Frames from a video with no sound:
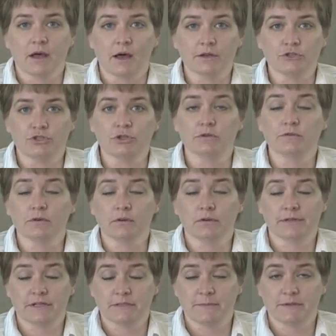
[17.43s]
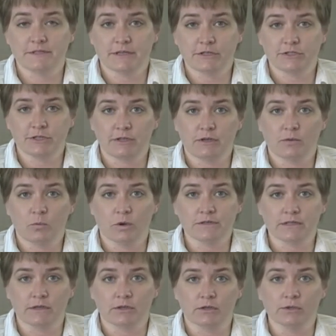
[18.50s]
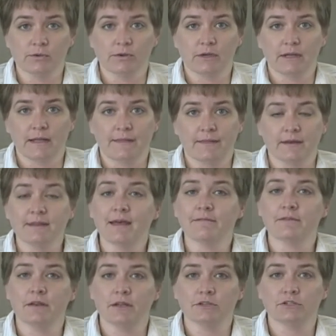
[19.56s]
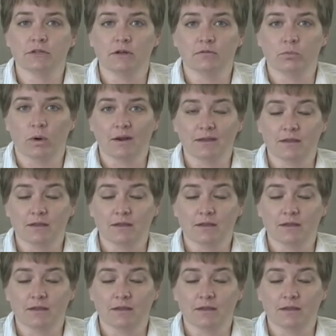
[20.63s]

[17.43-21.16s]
a juvenile disposition was included in the definition of what a